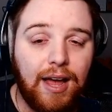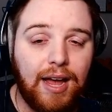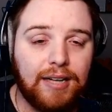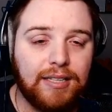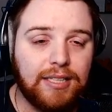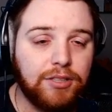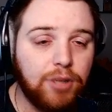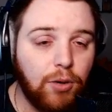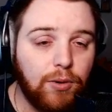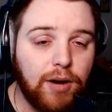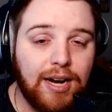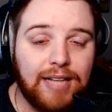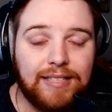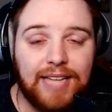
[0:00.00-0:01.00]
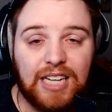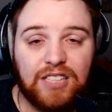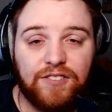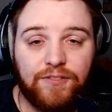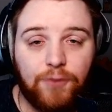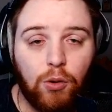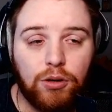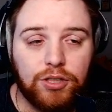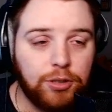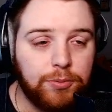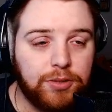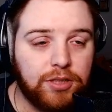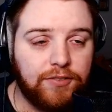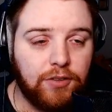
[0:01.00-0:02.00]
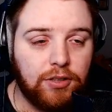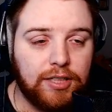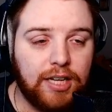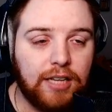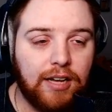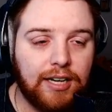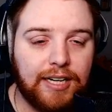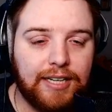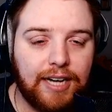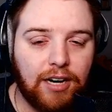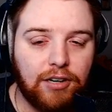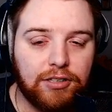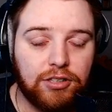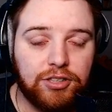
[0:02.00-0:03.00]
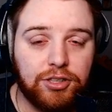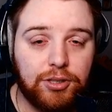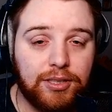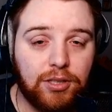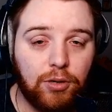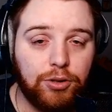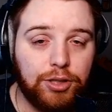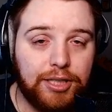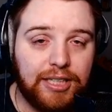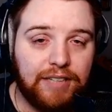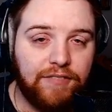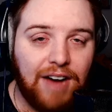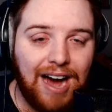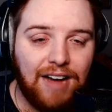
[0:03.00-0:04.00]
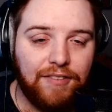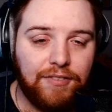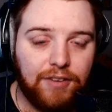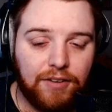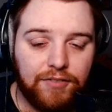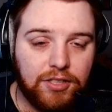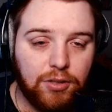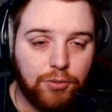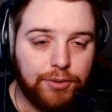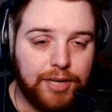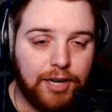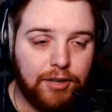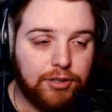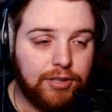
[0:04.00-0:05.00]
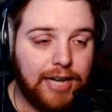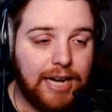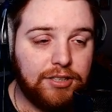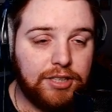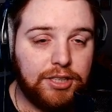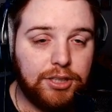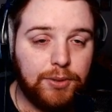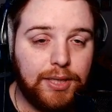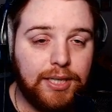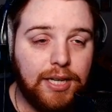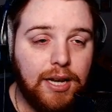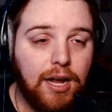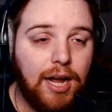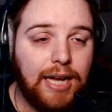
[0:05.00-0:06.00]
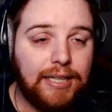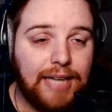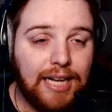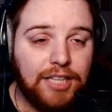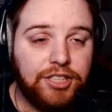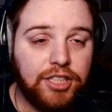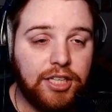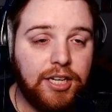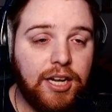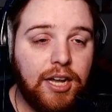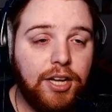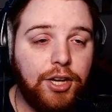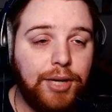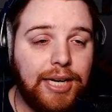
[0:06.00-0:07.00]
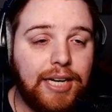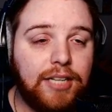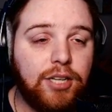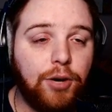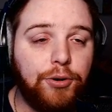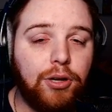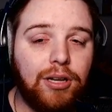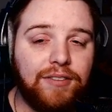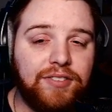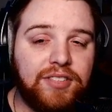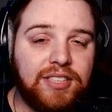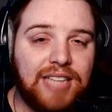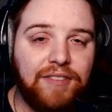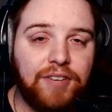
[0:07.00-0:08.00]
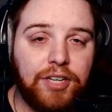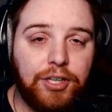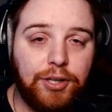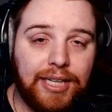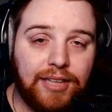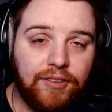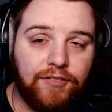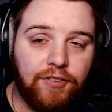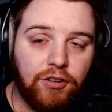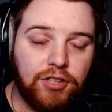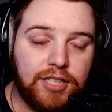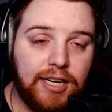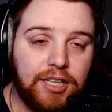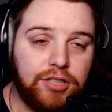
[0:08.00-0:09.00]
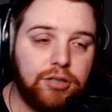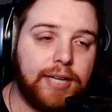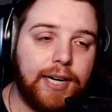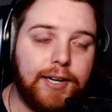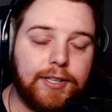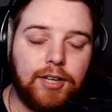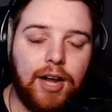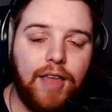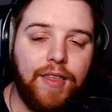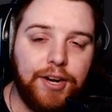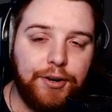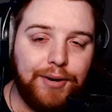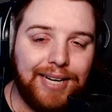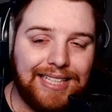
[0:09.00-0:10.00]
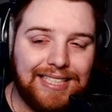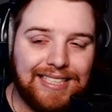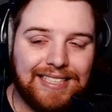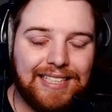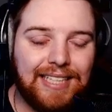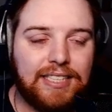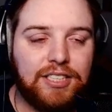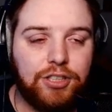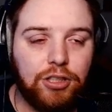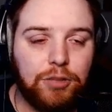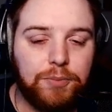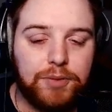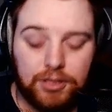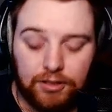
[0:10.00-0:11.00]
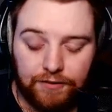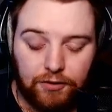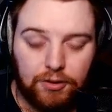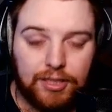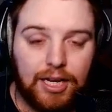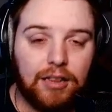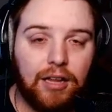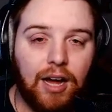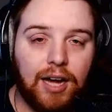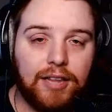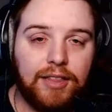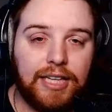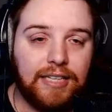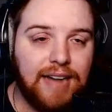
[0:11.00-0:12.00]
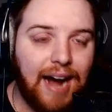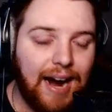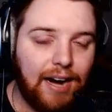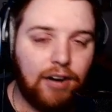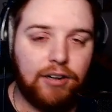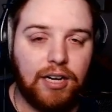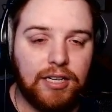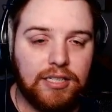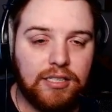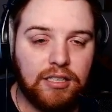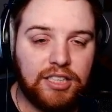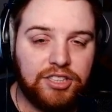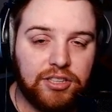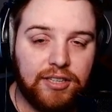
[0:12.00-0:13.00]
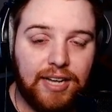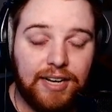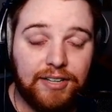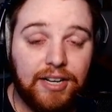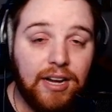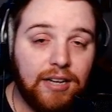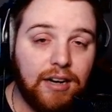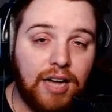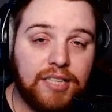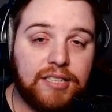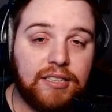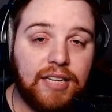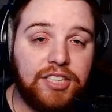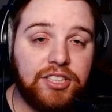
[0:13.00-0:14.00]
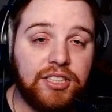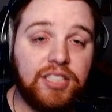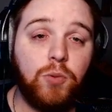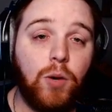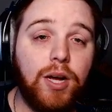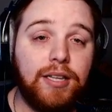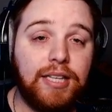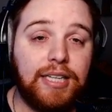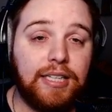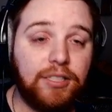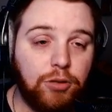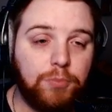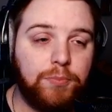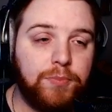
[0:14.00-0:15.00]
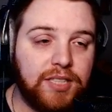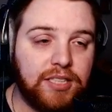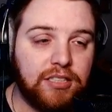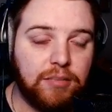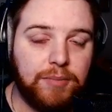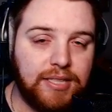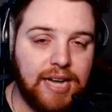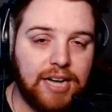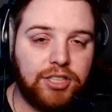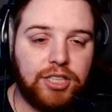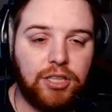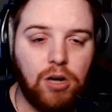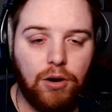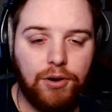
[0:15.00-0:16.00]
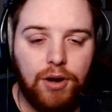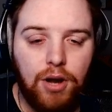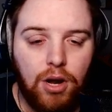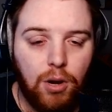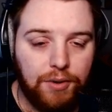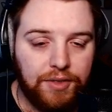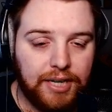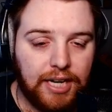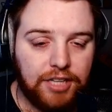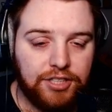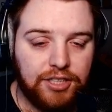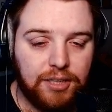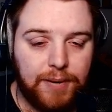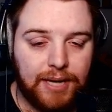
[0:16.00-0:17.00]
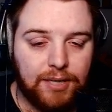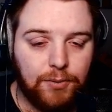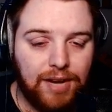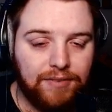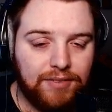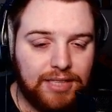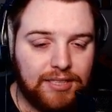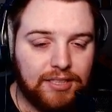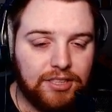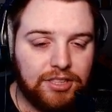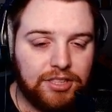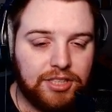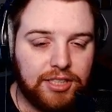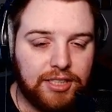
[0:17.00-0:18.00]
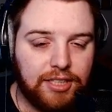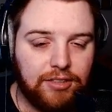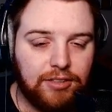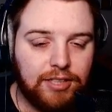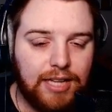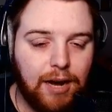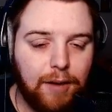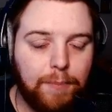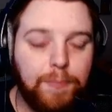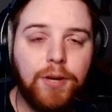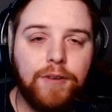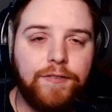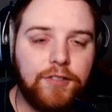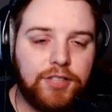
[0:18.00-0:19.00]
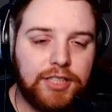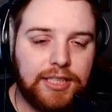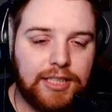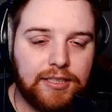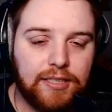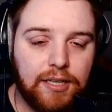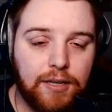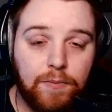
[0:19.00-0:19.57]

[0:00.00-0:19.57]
And in Dokkan, it takes 4 dupes to fully unlock a character, so in total you need 5 of the total character to actually do it. In Genshin, you need a total of 7. You need the first initial character, and then you need 6 dupes to fully unlock the entire Constellation. And Constellation is what the dupe system is actually called within Genshin Impact. And we have Lisa just chilling here. Look at how beautiful she is.